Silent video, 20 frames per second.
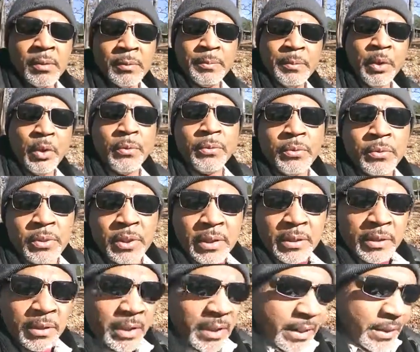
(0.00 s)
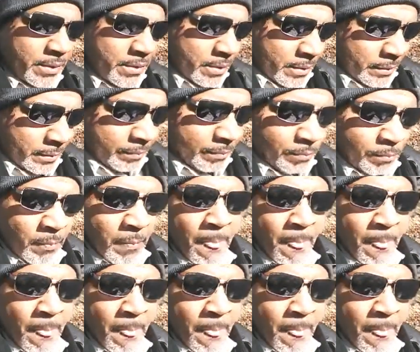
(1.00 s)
But beautiful nonetheless.